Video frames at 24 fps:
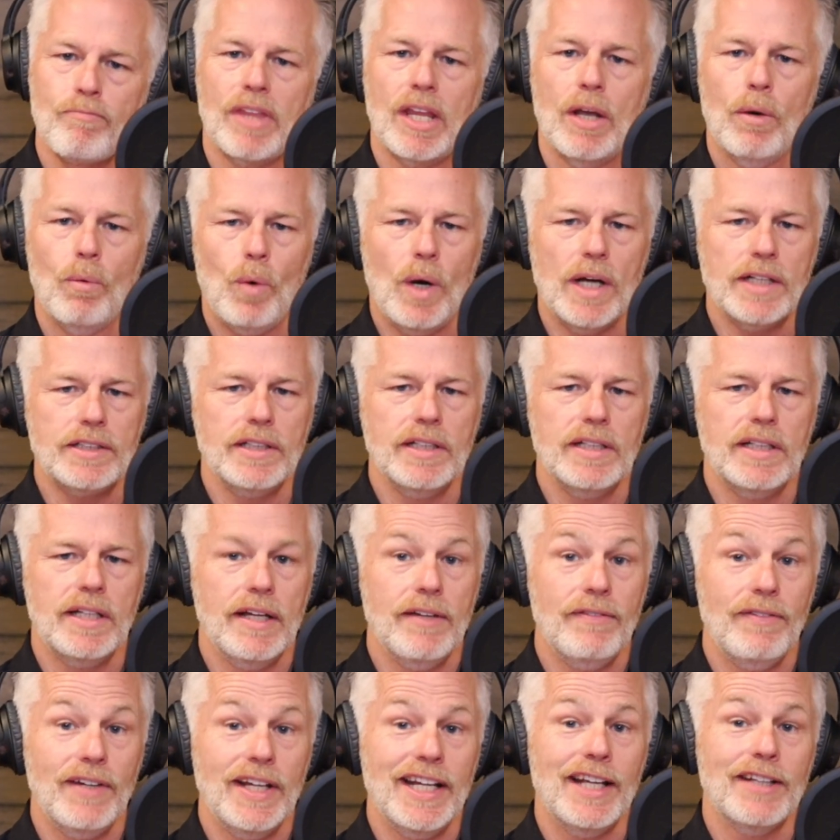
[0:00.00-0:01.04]
watching
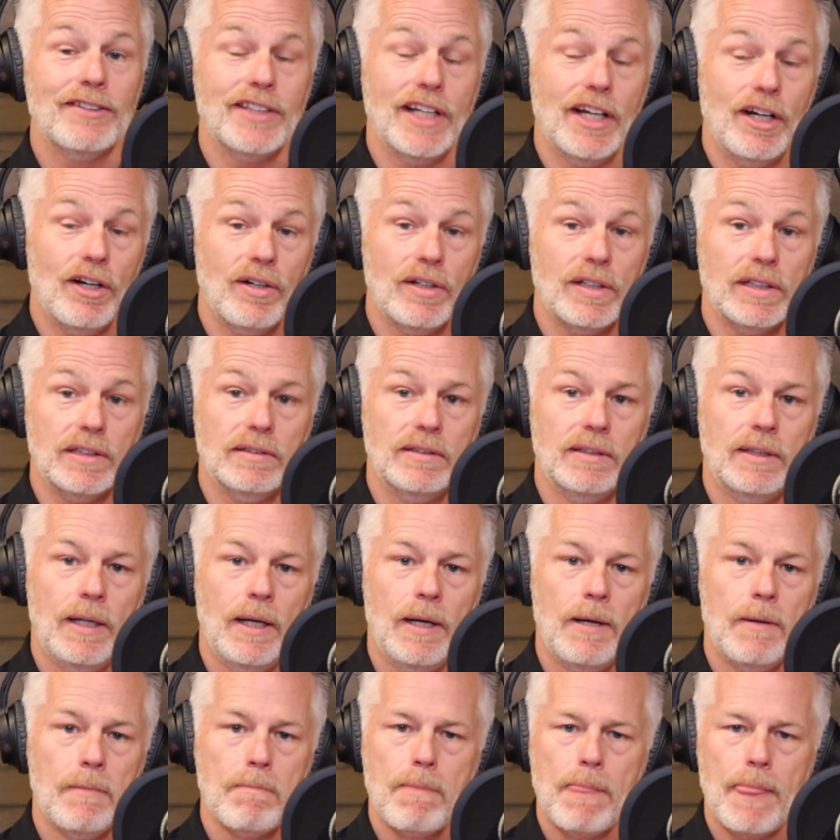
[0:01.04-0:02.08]
TV is a hurdle.
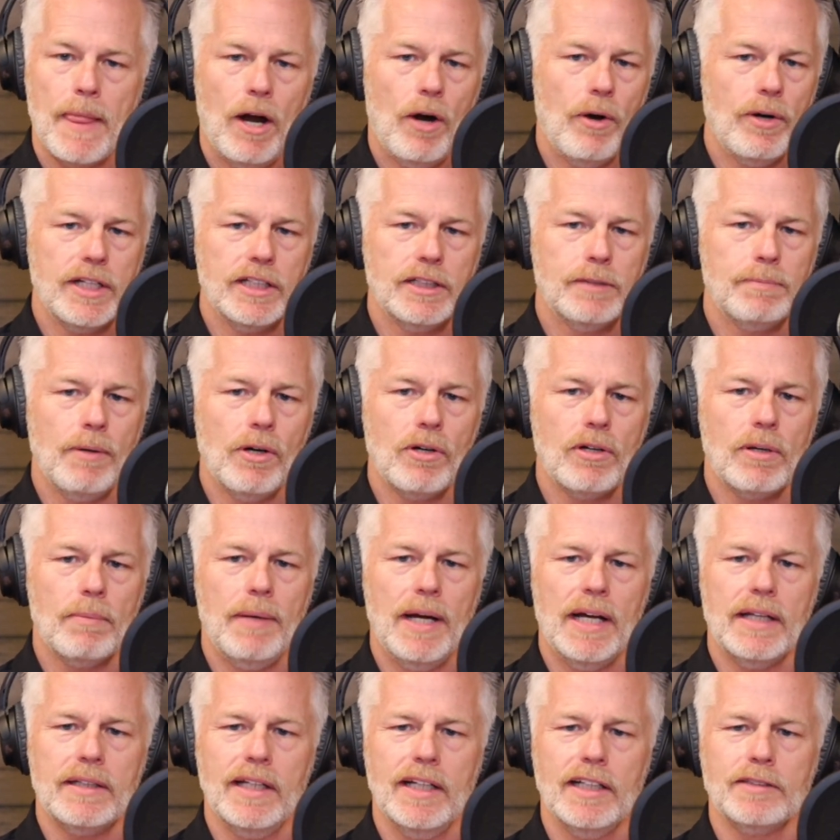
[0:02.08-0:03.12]
I already spoke
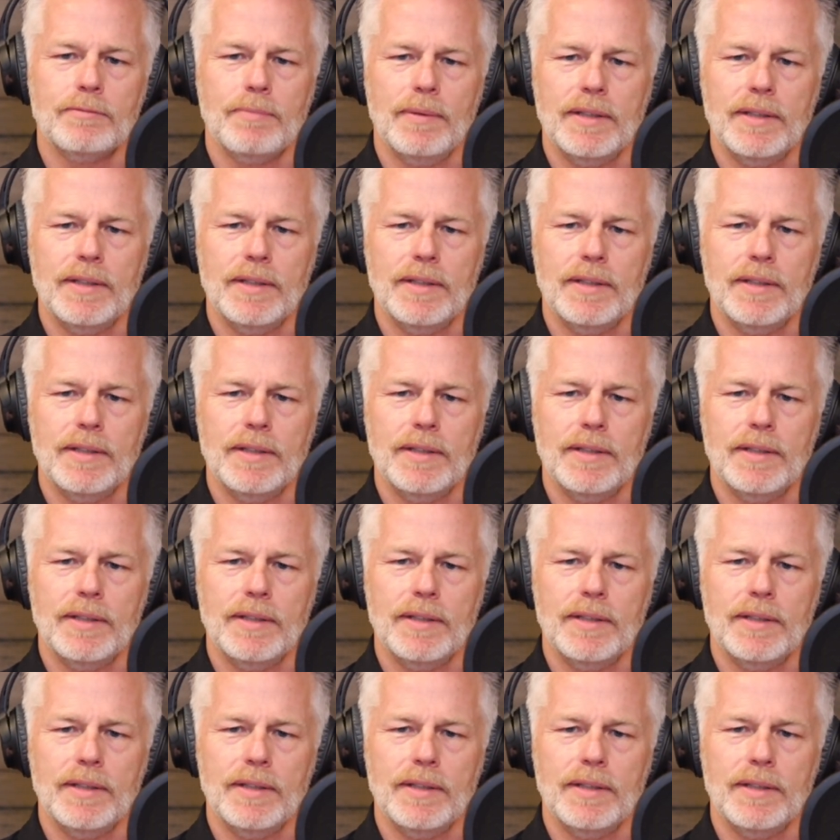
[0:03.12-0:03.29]
about this,